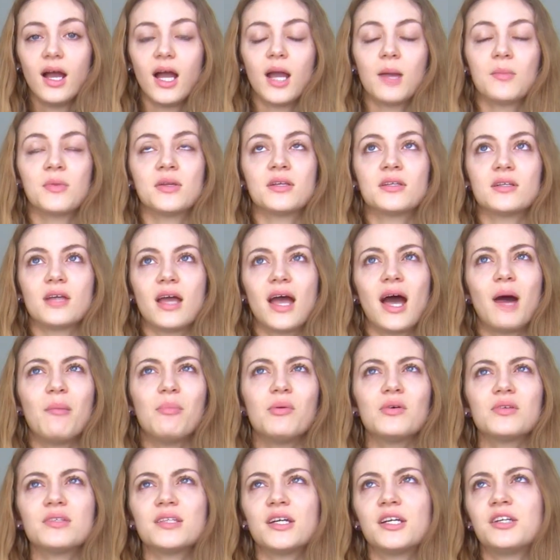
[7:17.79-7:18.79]
I mean,
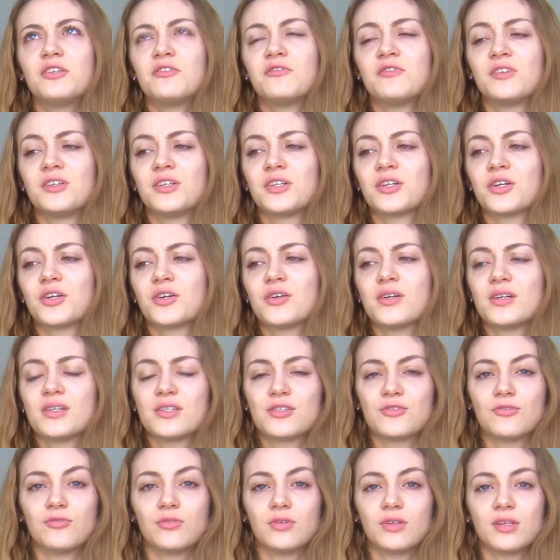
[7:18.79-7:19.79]
apple cider vinegar is
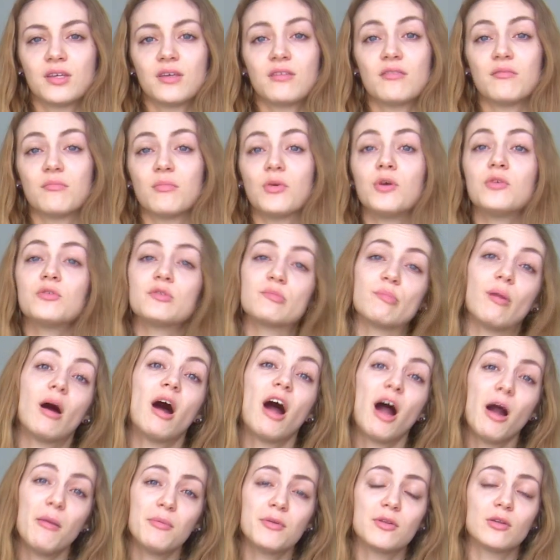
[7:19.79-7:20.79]
certainly the most
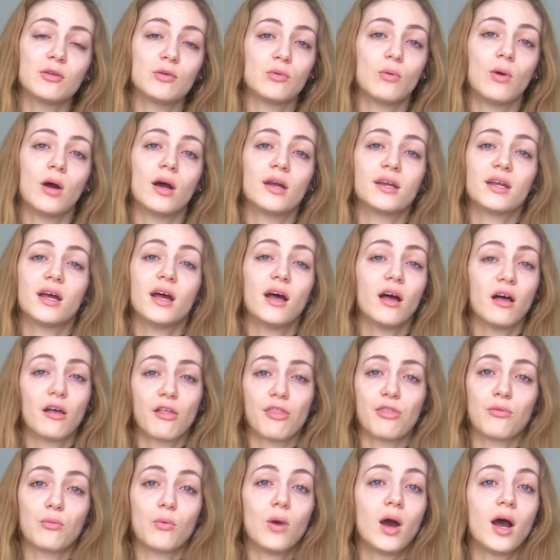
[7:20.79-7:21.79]
popular one
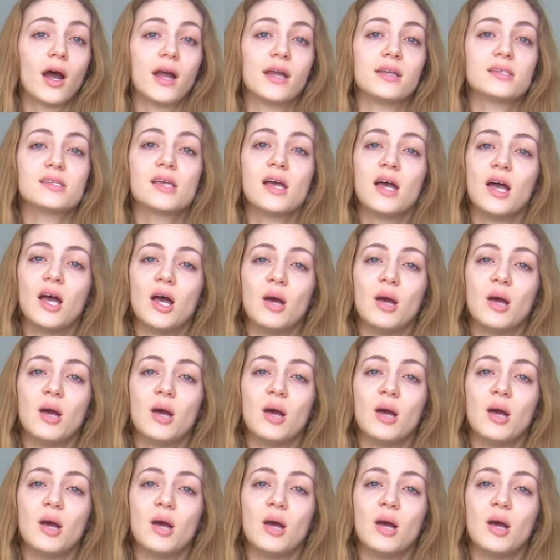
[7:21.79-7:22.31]
health-wise,